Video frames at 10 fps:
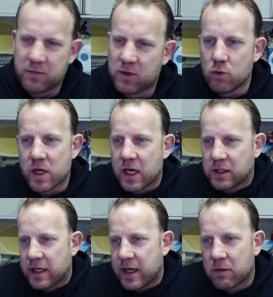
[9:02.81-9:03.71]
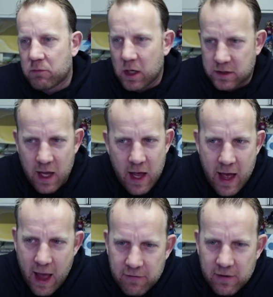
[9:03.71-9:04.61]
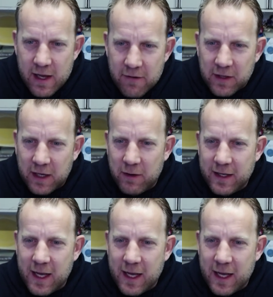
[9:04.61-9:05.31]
2 years, and that was heavy lifting, right?